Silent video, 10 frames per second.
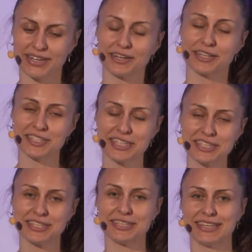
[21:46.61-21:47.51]

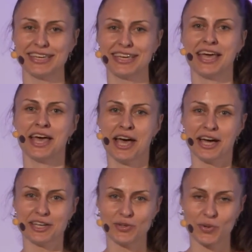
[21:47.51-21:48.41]
consistently
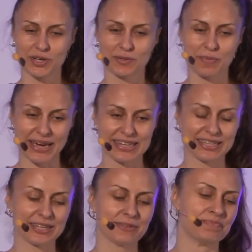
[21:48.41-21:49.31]
as you're expecting,